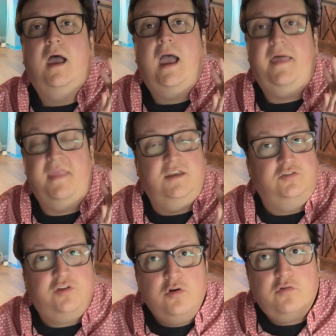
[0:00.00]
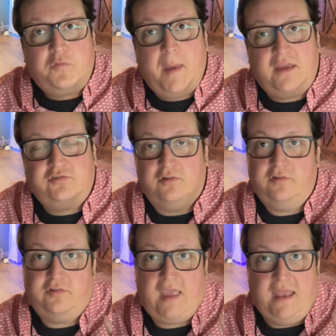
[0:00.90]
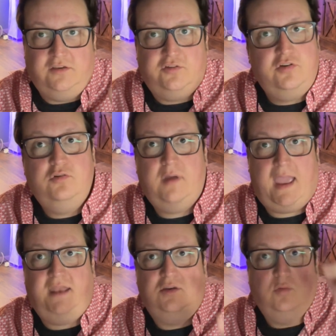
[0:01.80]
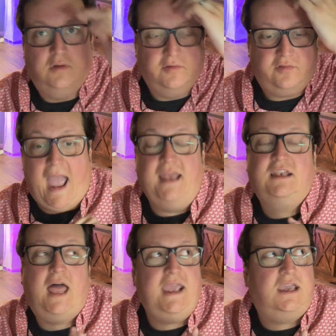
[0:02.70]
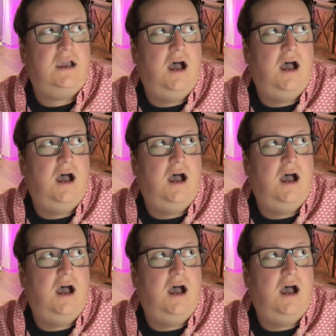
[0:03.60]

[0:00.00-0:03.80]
And then 2 specials and 2 annuals and like